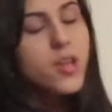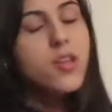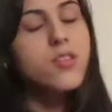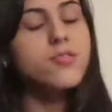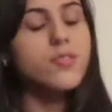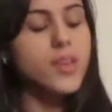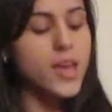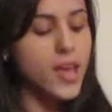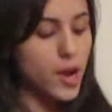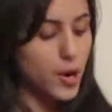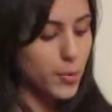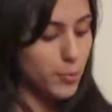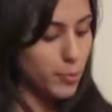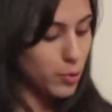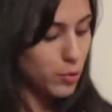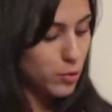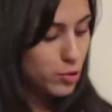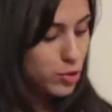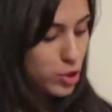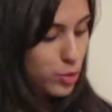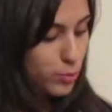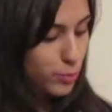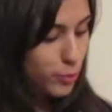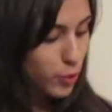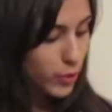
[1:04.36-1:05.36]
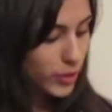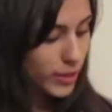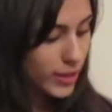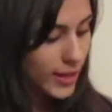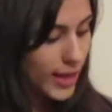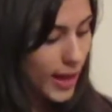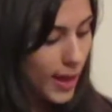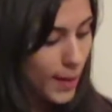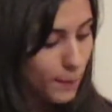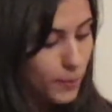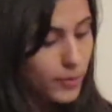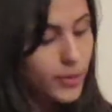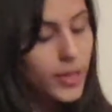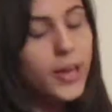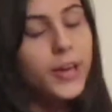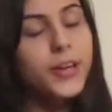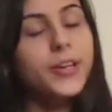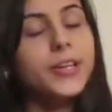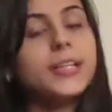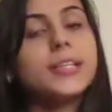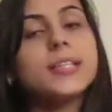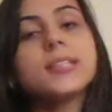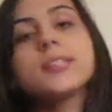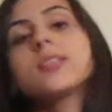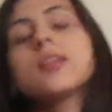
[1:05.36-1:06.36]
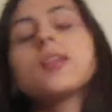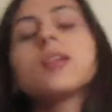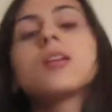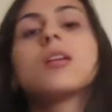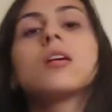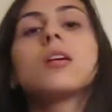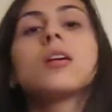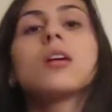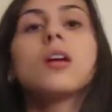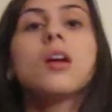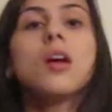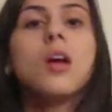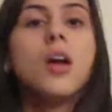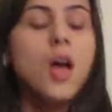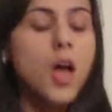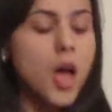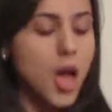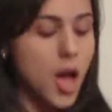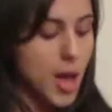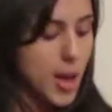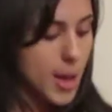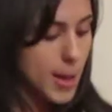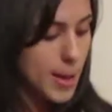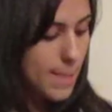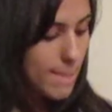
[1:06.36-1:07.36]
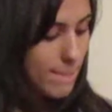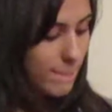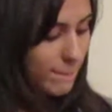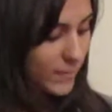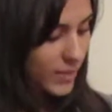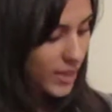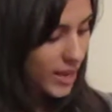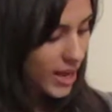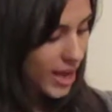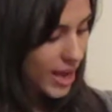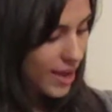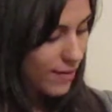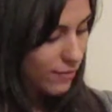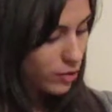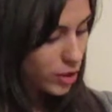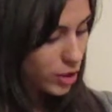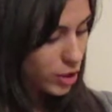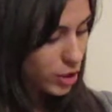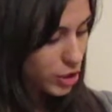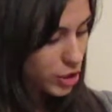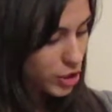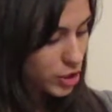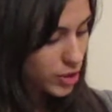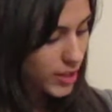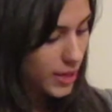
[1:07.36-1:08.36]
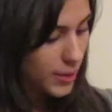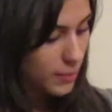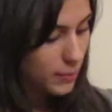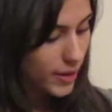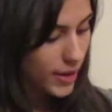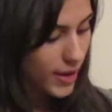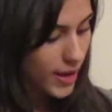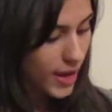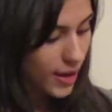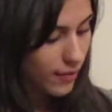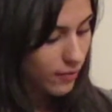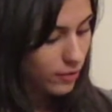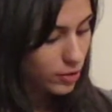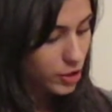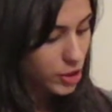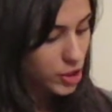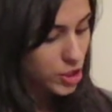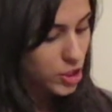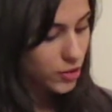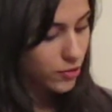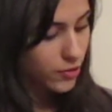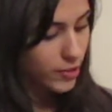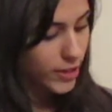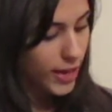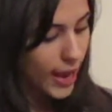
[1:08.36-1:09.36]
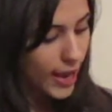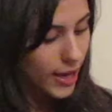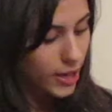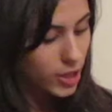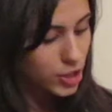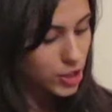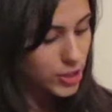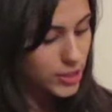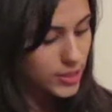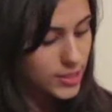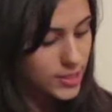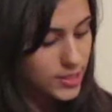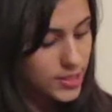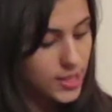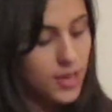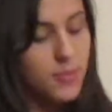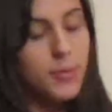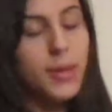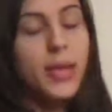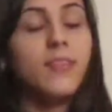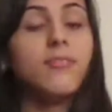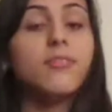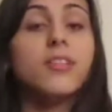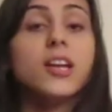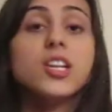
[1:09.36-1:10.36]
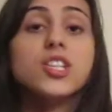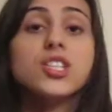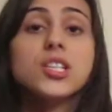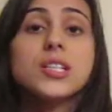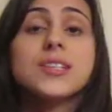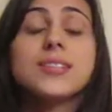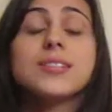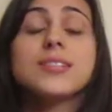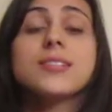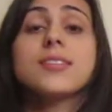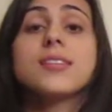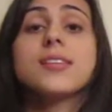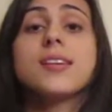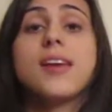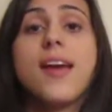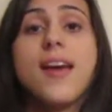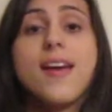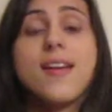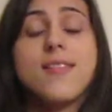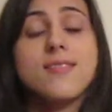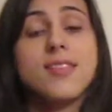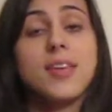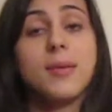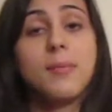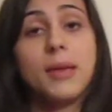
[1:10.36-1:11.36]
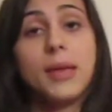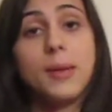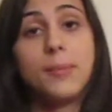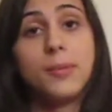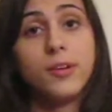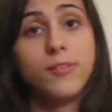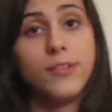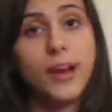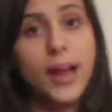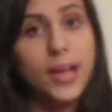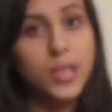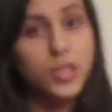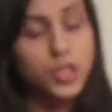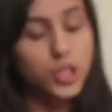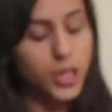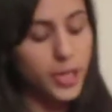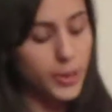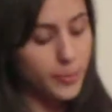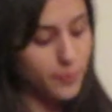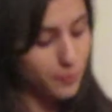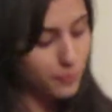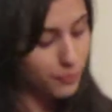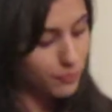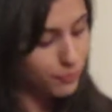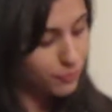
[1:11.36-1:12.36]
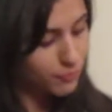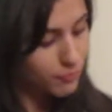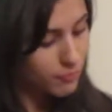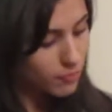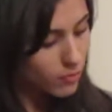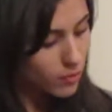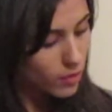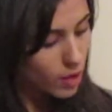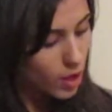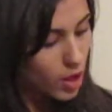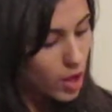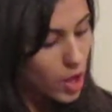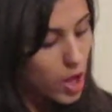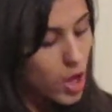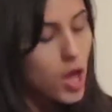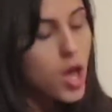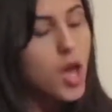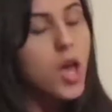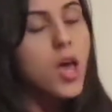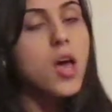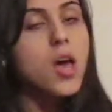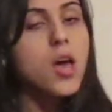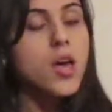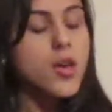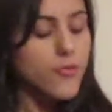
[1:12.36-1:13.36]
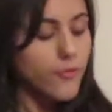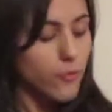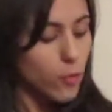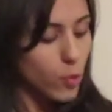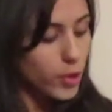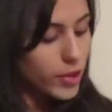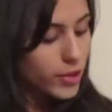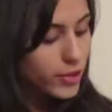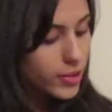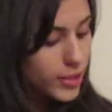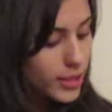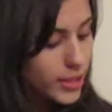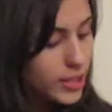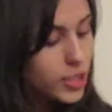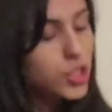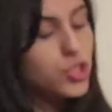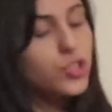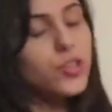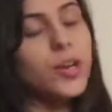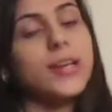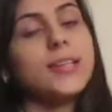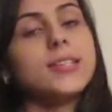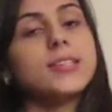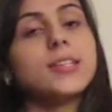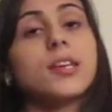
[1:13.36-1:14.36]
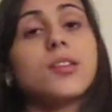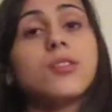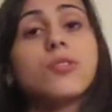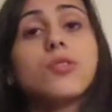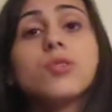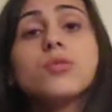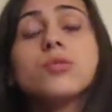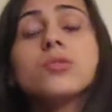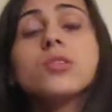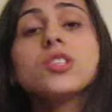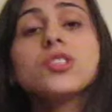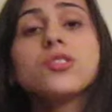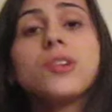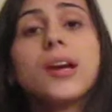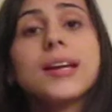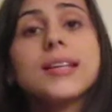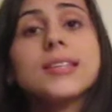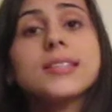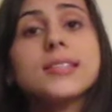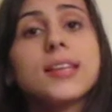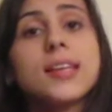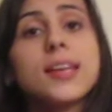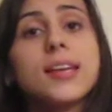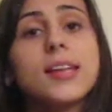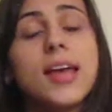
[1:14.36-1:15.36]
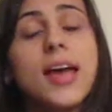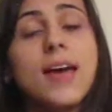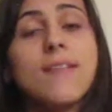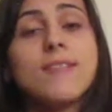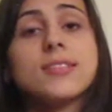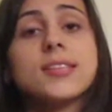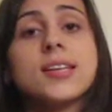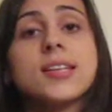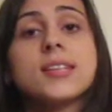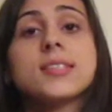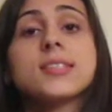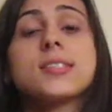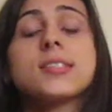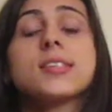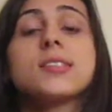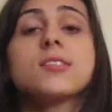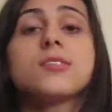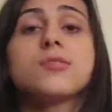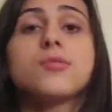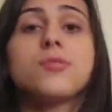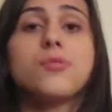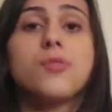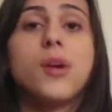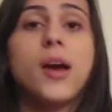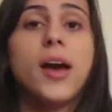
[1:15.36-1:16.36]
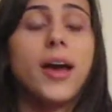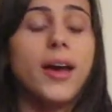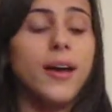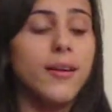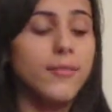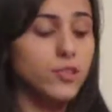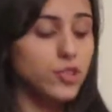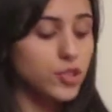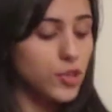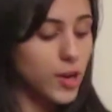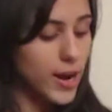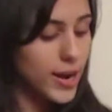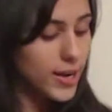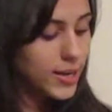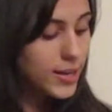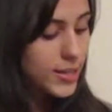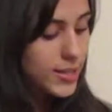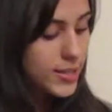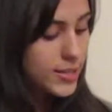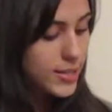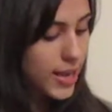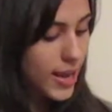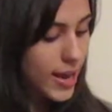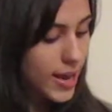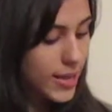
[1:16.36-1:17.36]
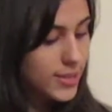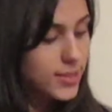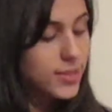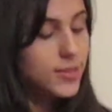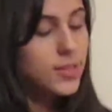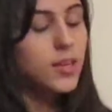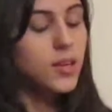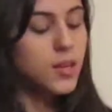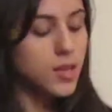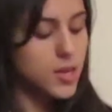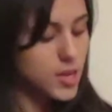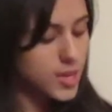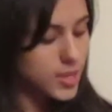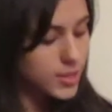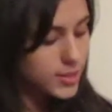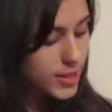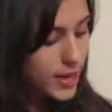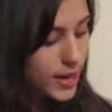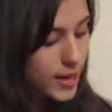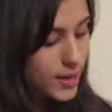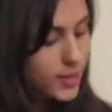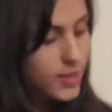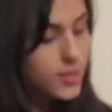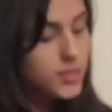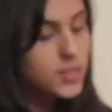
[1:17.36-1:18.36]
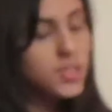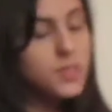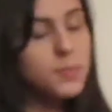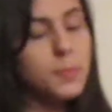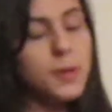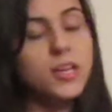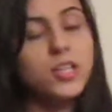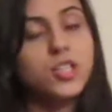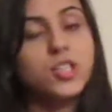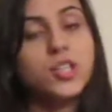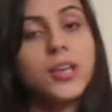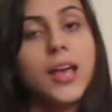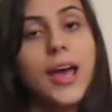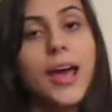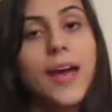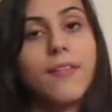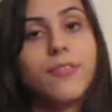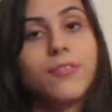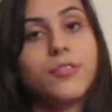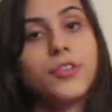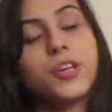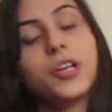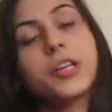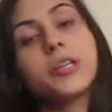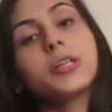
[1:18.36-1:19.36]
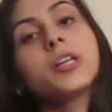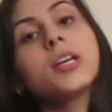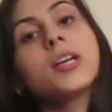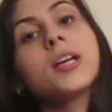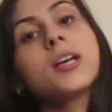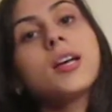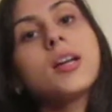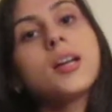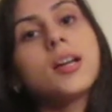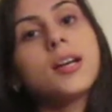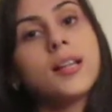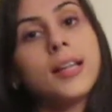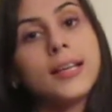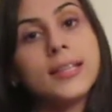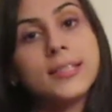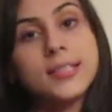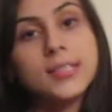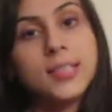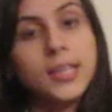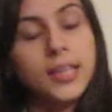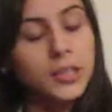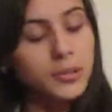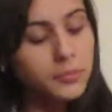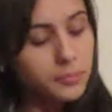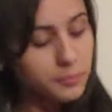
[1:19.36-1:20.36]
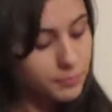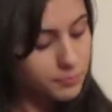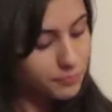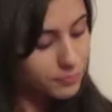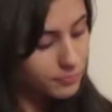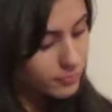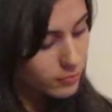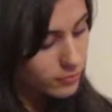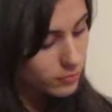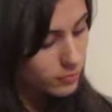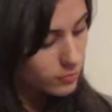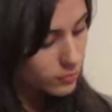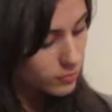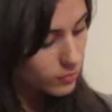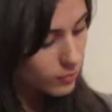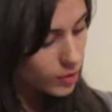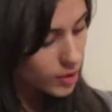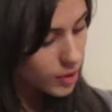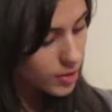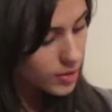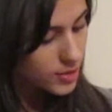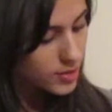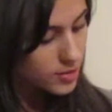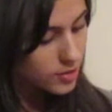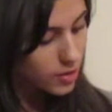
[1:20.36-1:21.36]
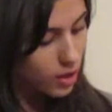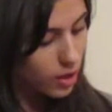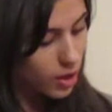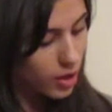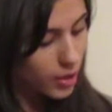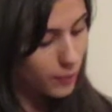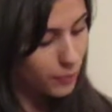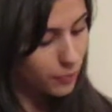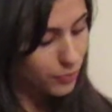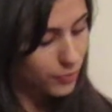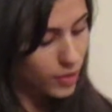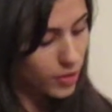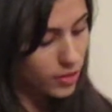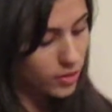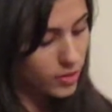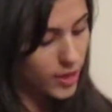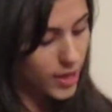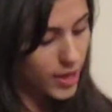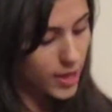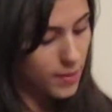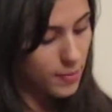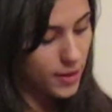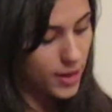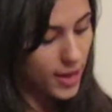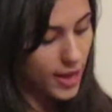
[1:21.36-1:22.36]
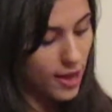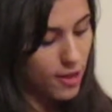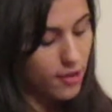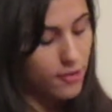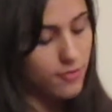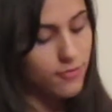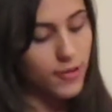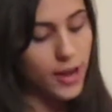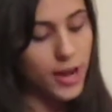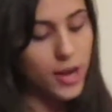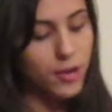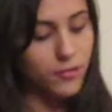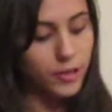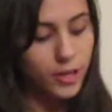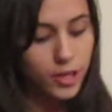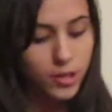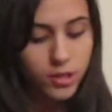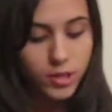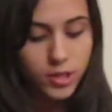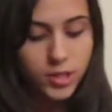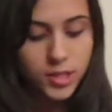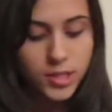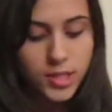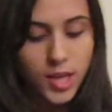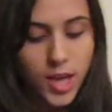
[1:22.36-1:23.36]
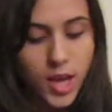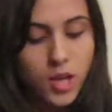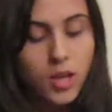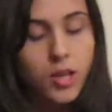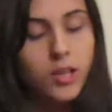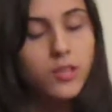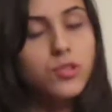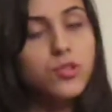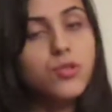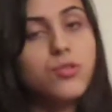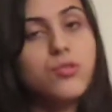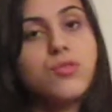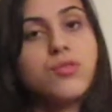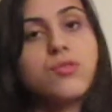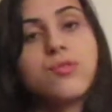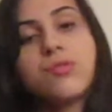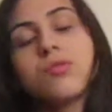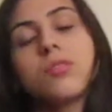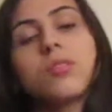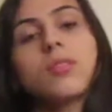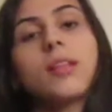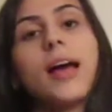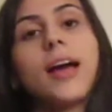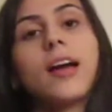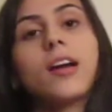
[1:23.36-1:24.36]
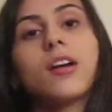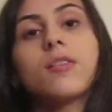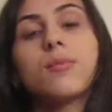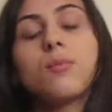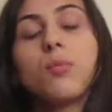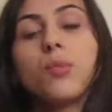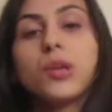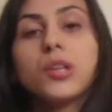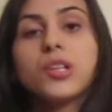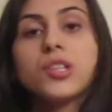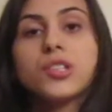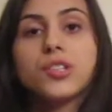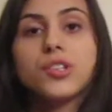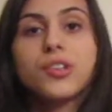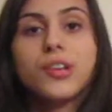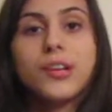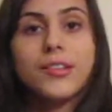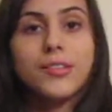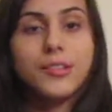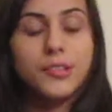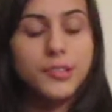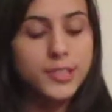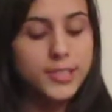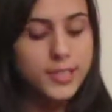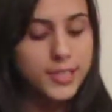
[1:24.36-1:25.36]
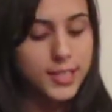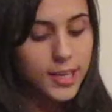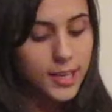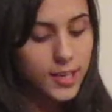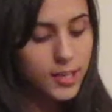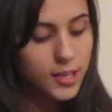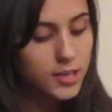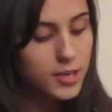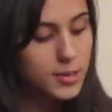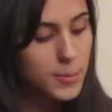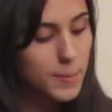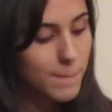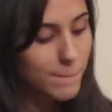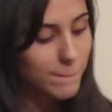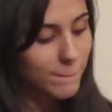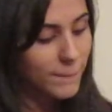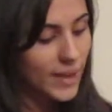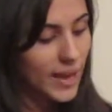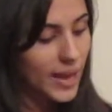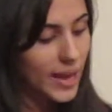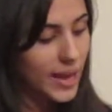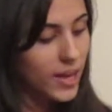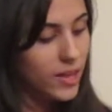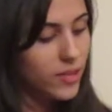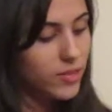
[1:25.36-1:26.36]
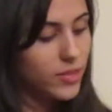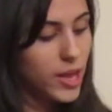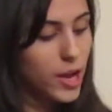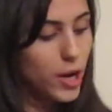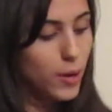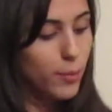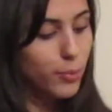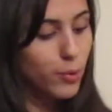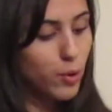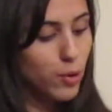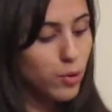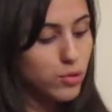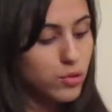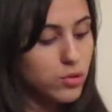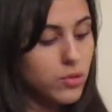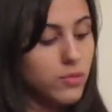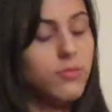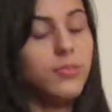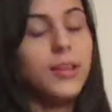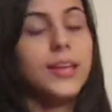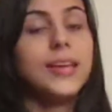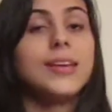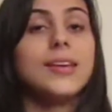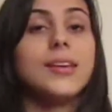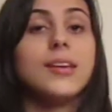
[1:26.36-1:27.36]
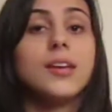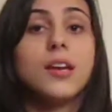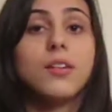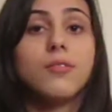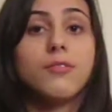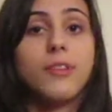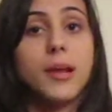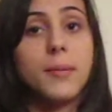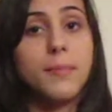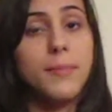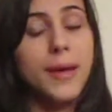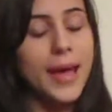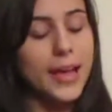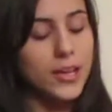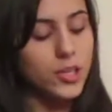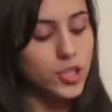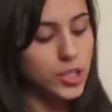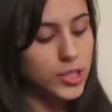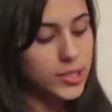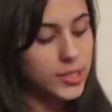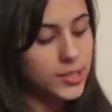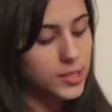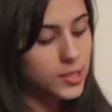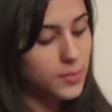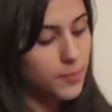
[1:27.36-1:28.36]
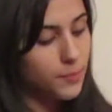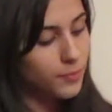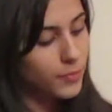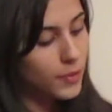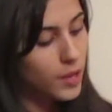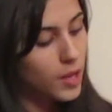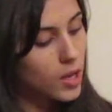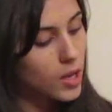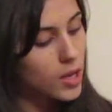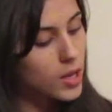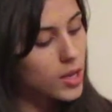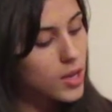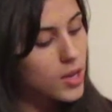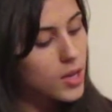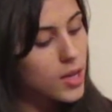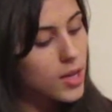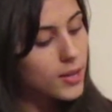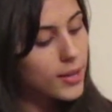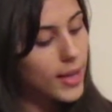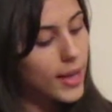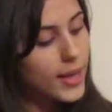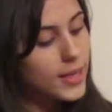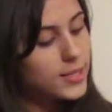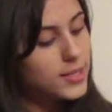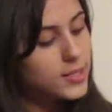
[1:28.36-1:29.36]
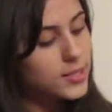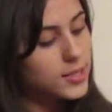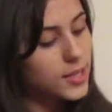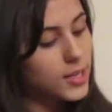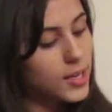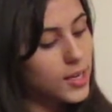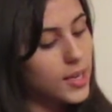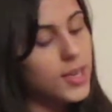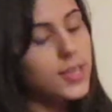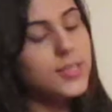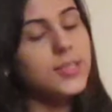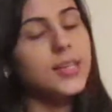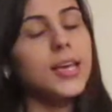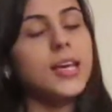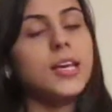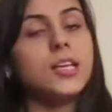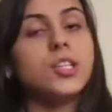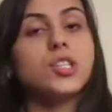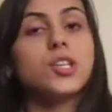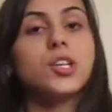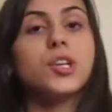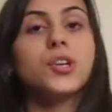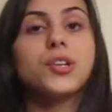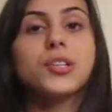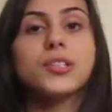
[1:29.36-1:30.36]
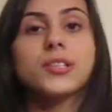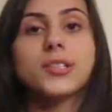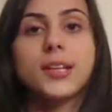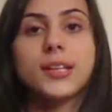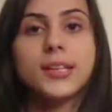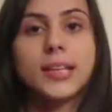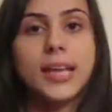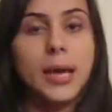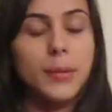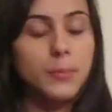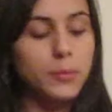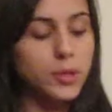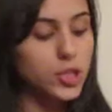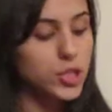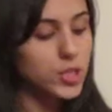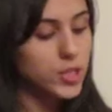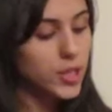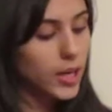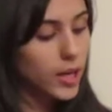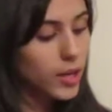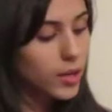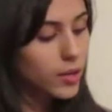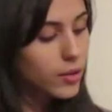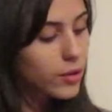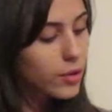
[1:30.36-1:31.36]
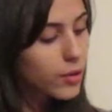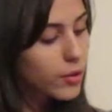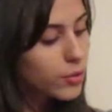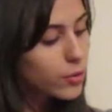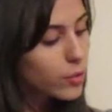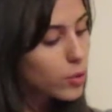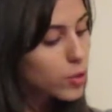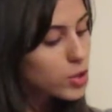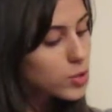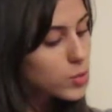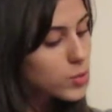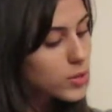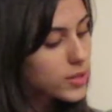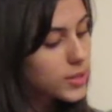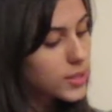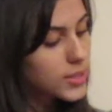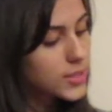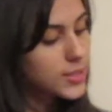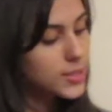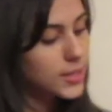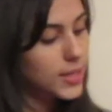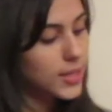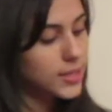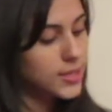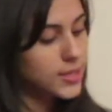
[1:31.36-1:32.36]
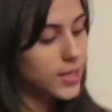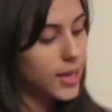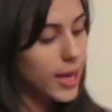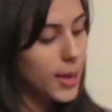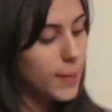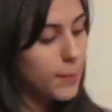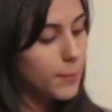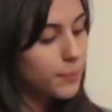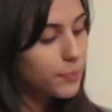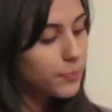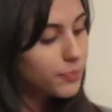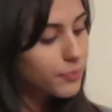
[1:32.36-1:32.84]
They are prone to broken capillaries. They may have allergic reactions. They may flush easily, and they may be rashy. Fourthly is dry skin. Those with dry skin have a tendency to have dryness and tightness, especially after cleansing. They may have fine wrinkles due to the lack of moisture in their skin, and they are prone to flaking and red patches. Lastly is aging or sun-damaged skin. Those with this skin type